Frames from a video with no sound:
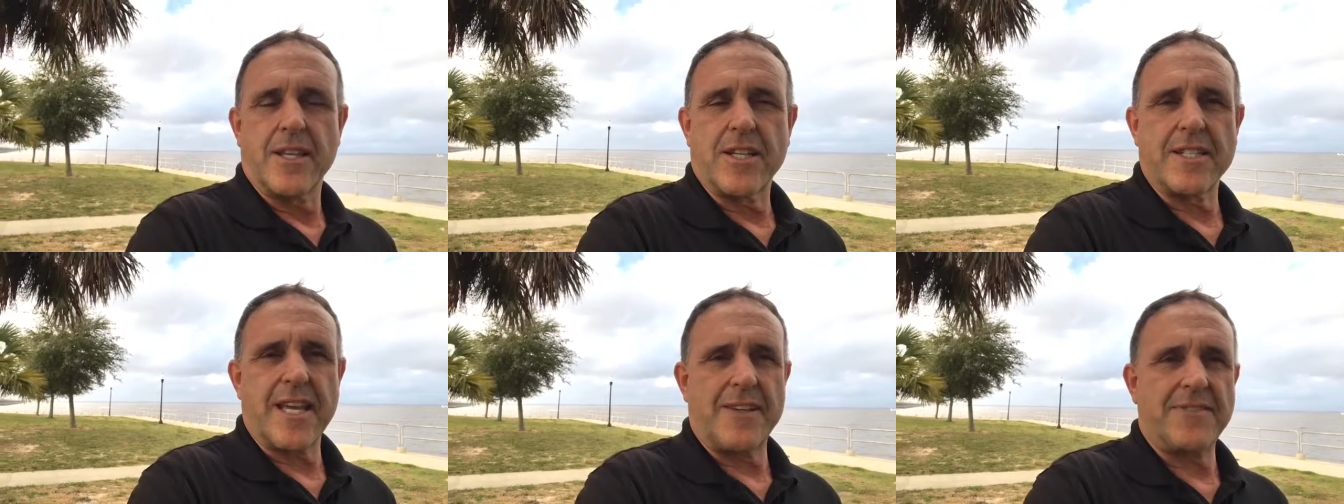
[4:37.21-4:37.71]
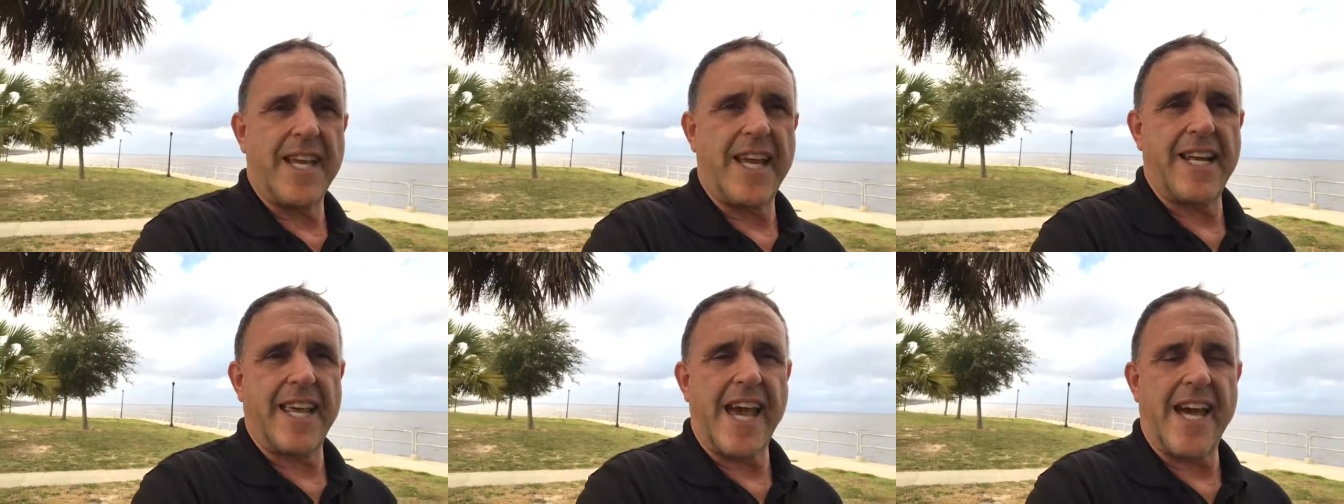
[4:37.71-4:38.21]
they have
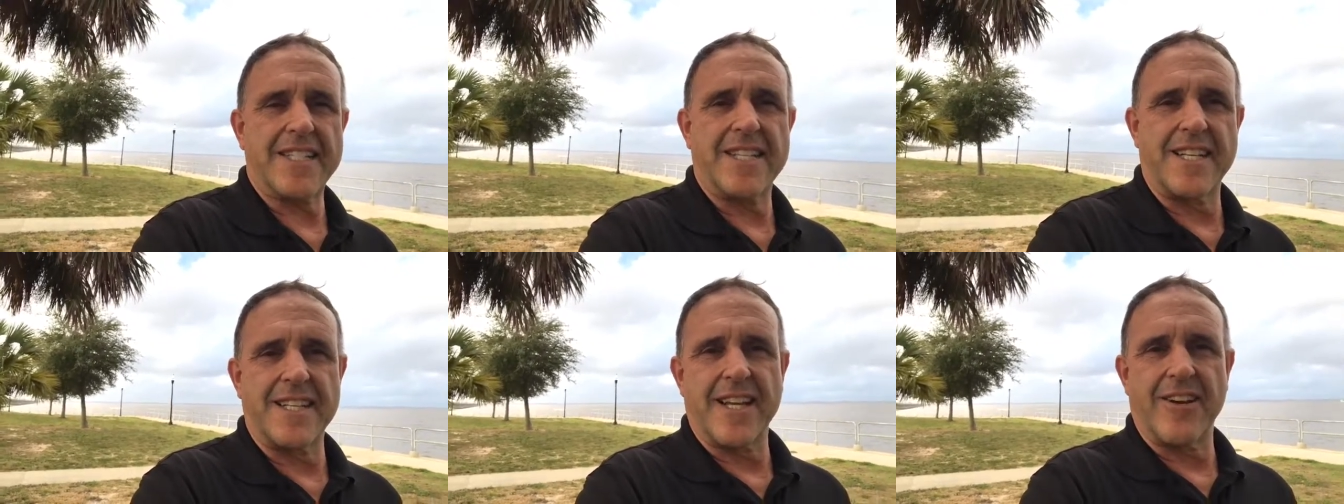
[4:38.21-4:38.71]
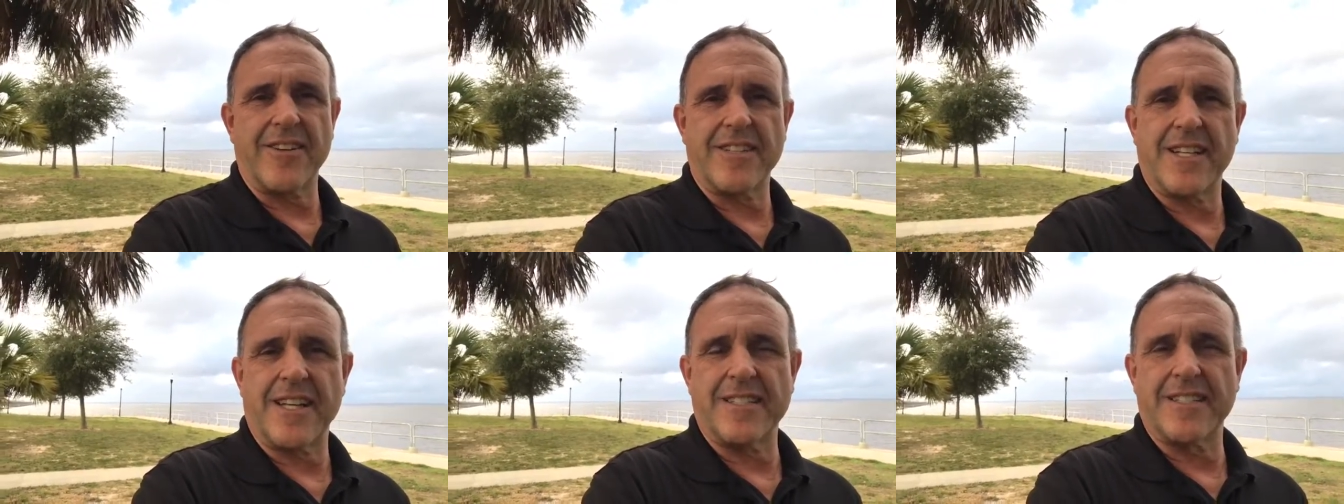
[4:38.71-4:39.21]
tannic acid in there
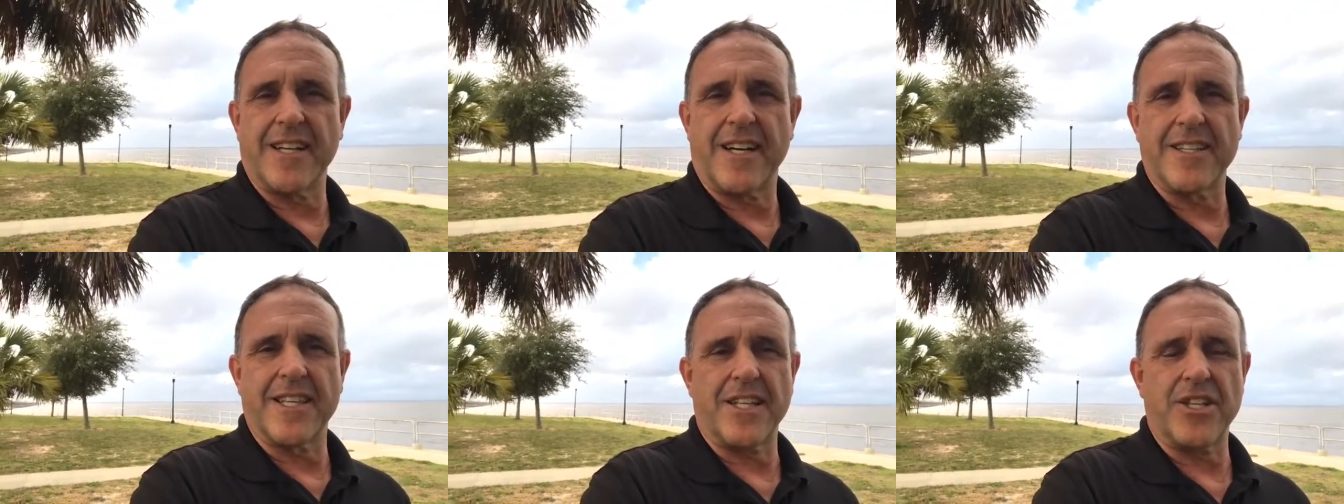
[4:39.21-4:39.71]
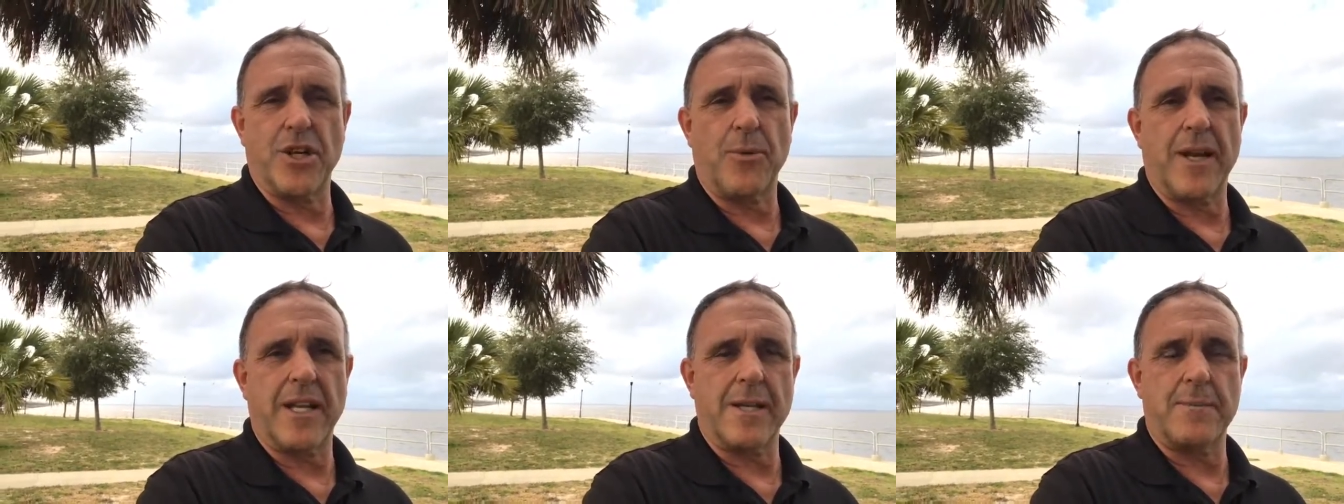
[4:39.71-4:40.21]
and, and uh, you don't
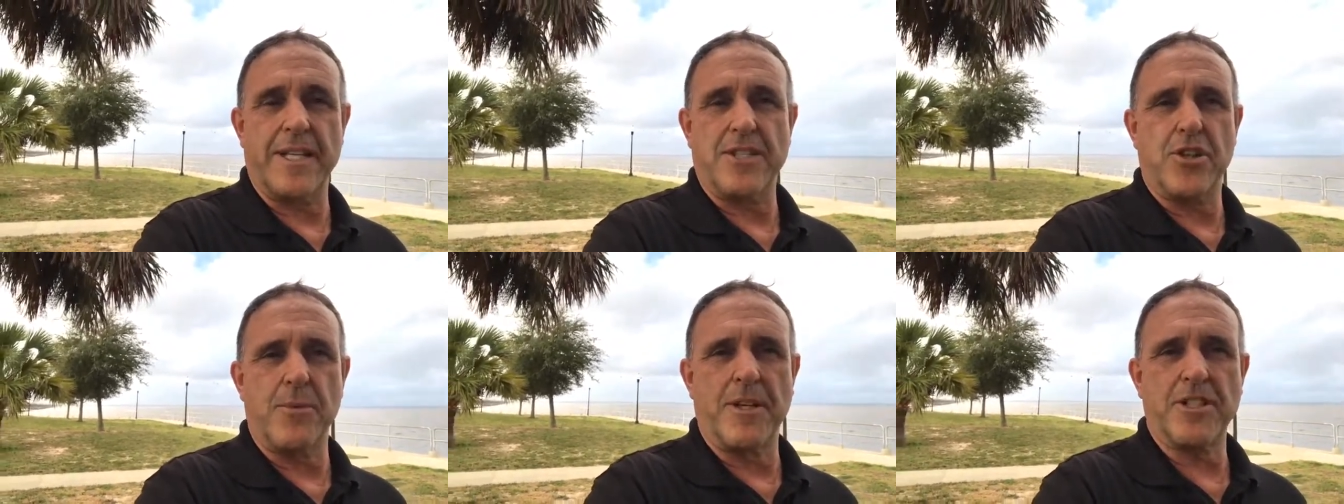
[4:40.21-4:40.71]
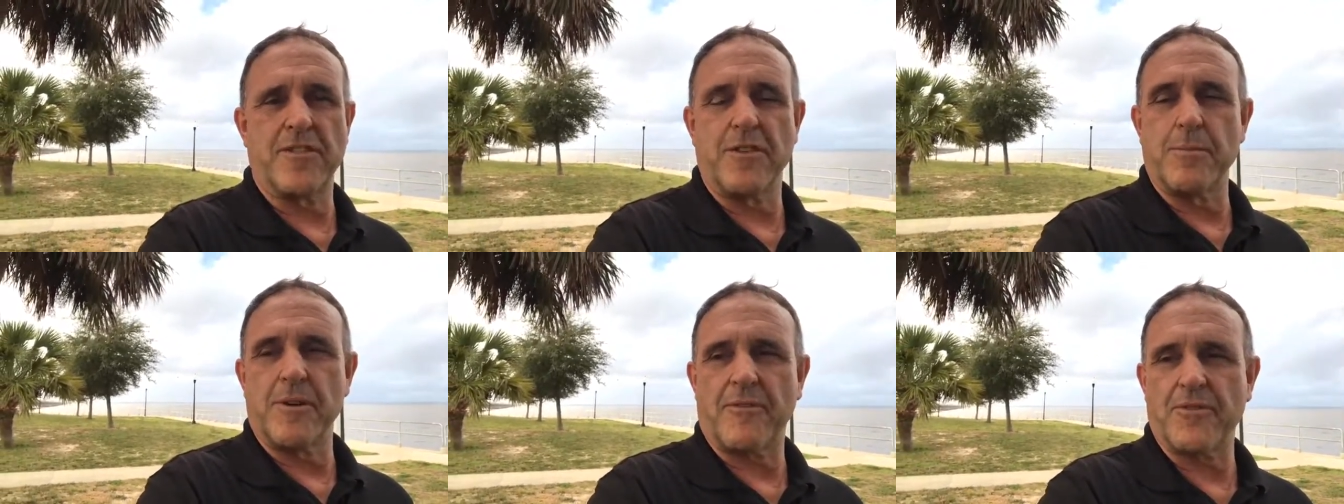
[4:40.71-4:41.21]
want to let them eat too much of
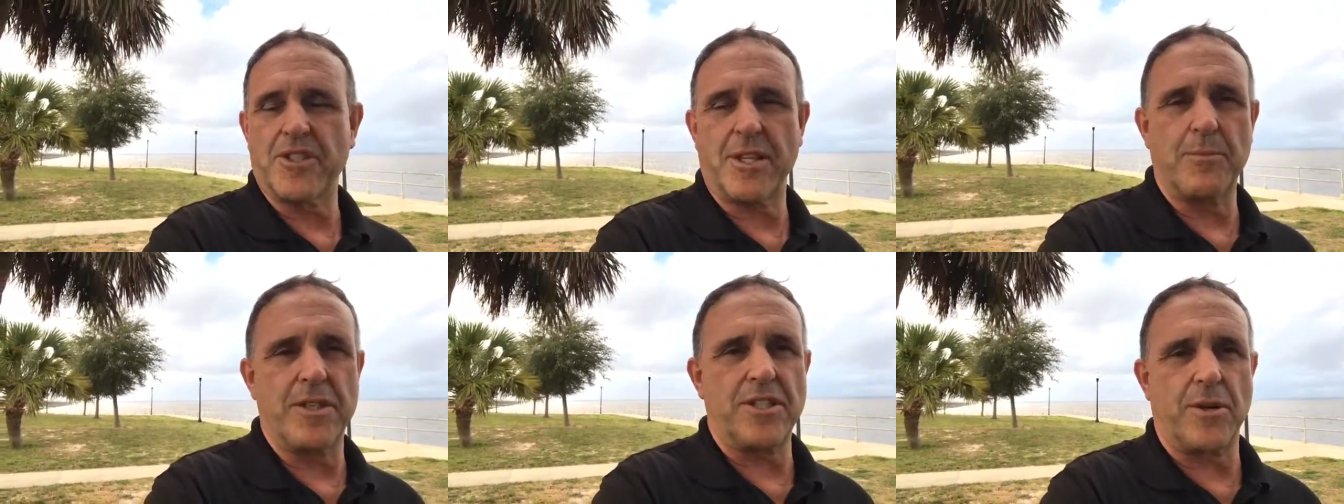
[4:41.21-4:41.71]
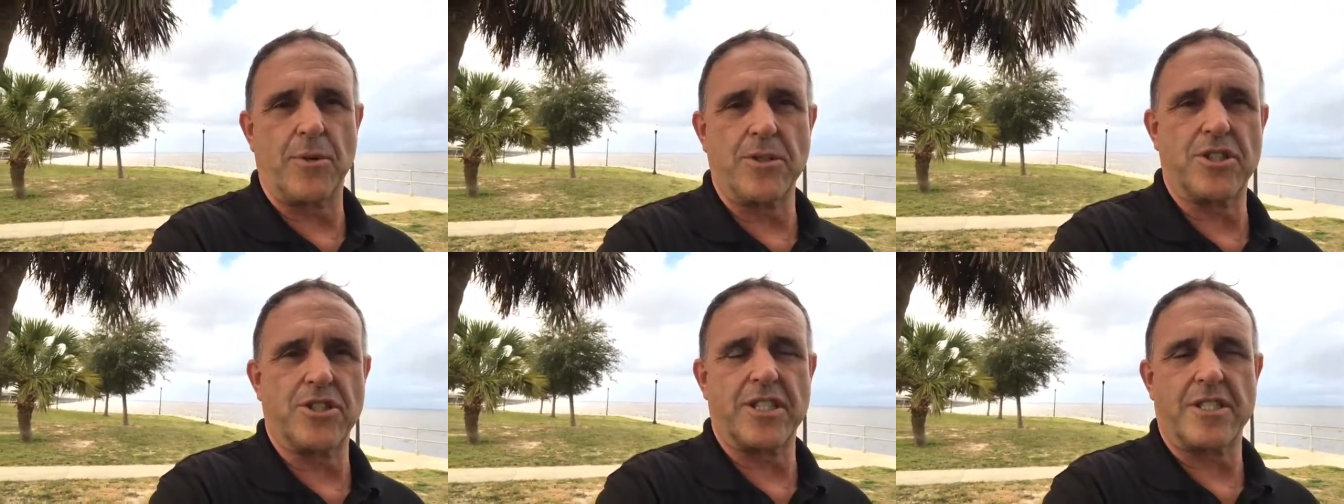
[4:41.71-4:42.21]
them, but for some reason,
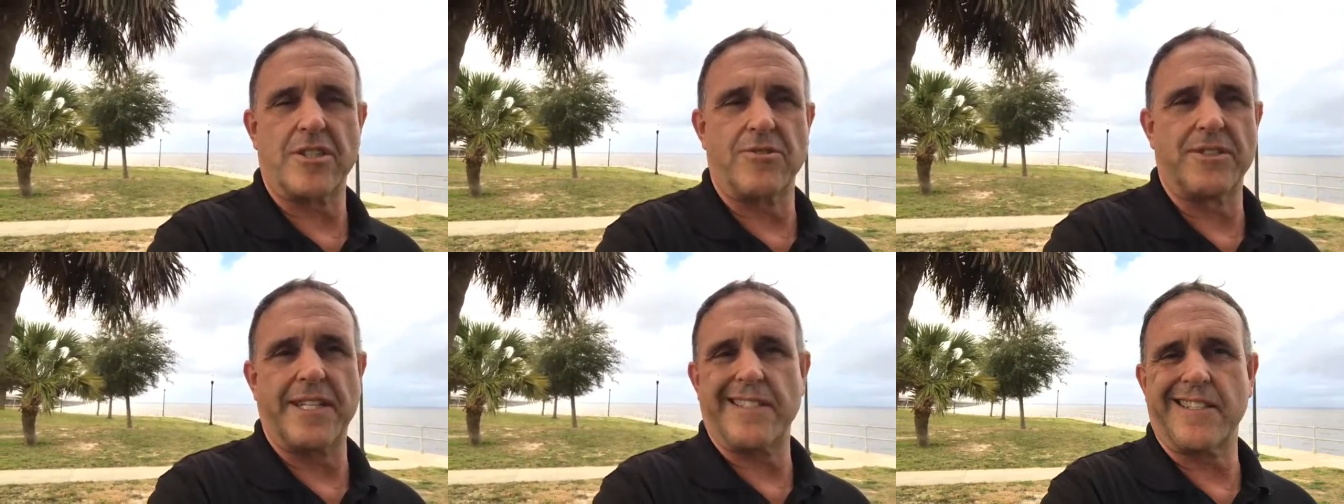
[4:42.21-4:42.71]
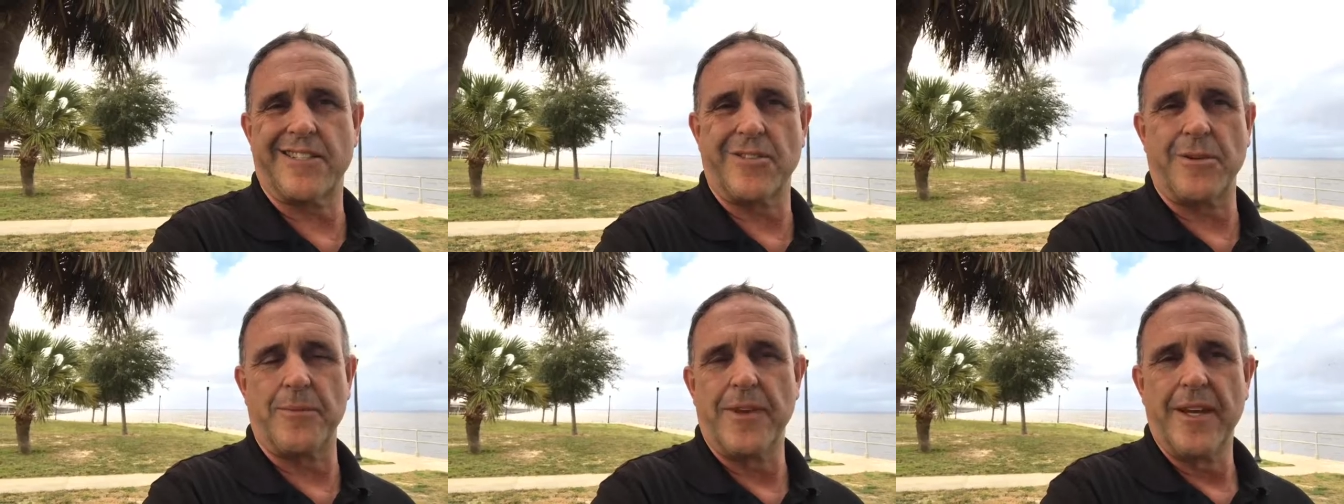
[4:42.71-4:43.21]
horses just are addicted
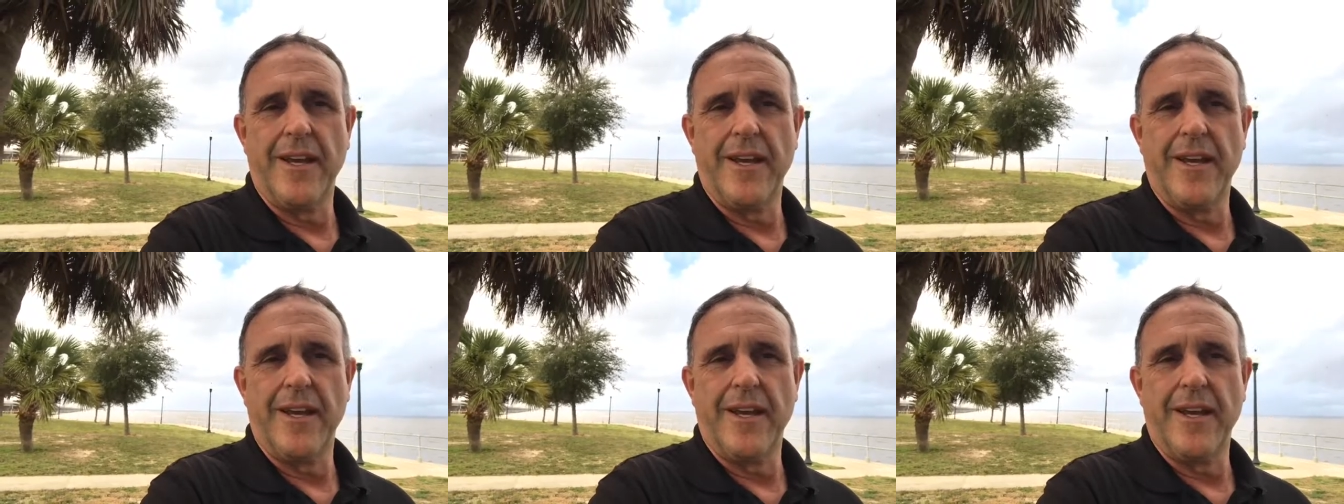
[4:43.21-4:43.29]
to them.